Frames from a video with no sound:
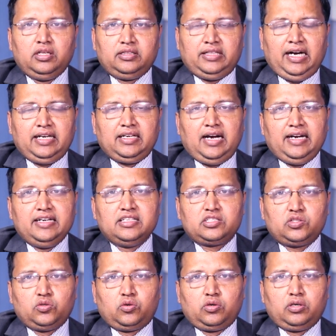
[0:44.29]
That
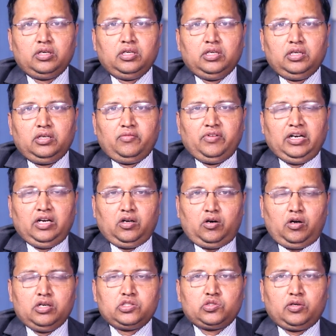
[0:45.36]
guidance note will
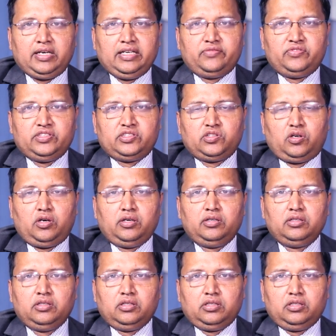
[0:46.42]
also get withdrawn